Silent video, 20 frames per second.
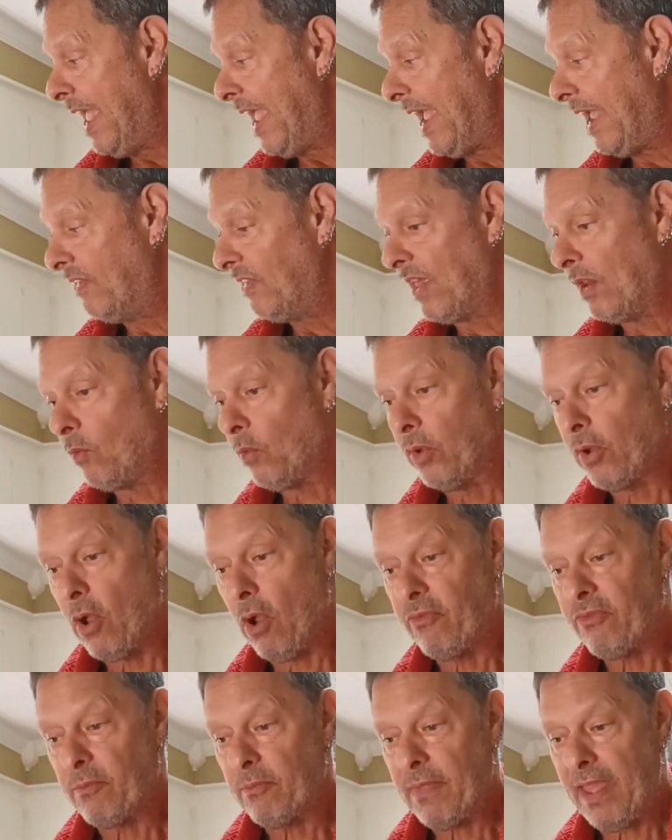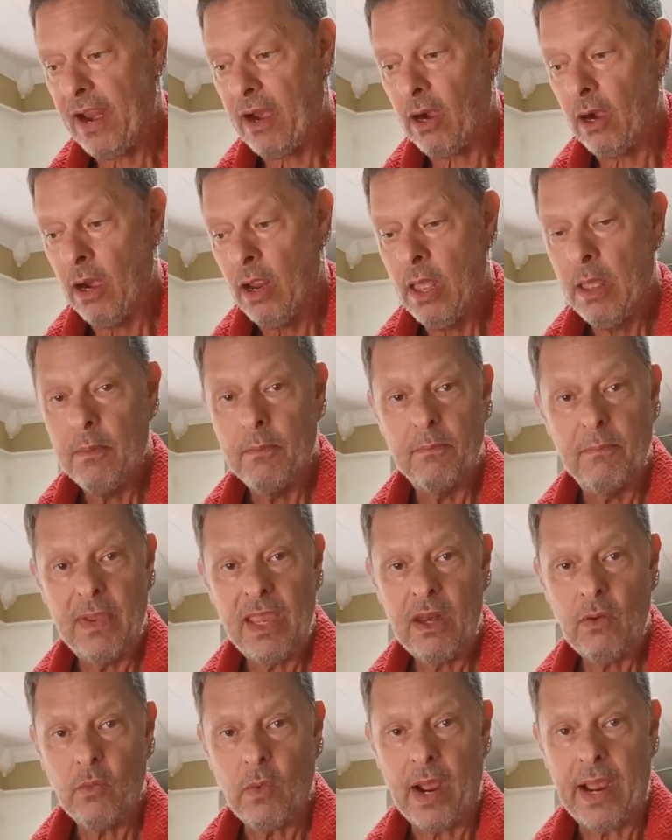and then we'll go from there.
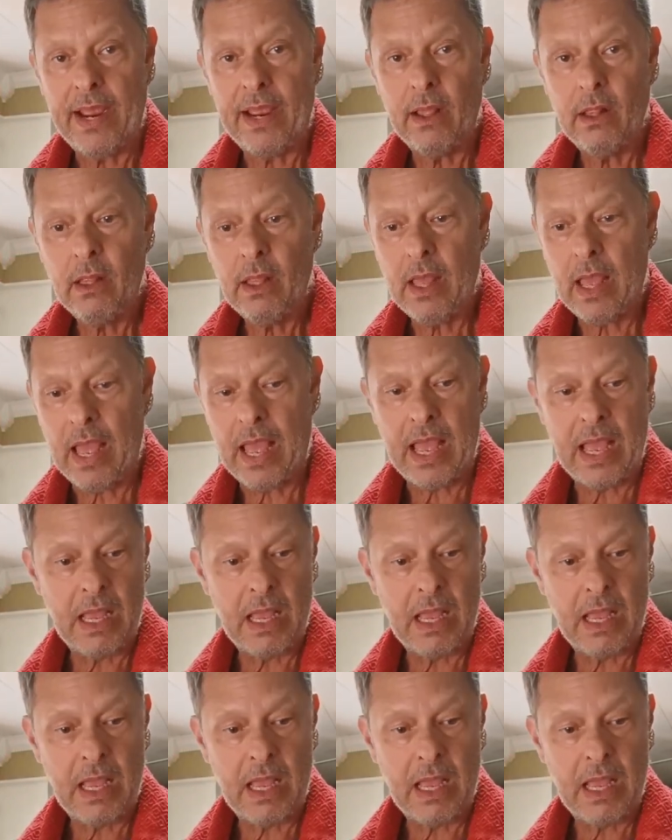Meanwhile,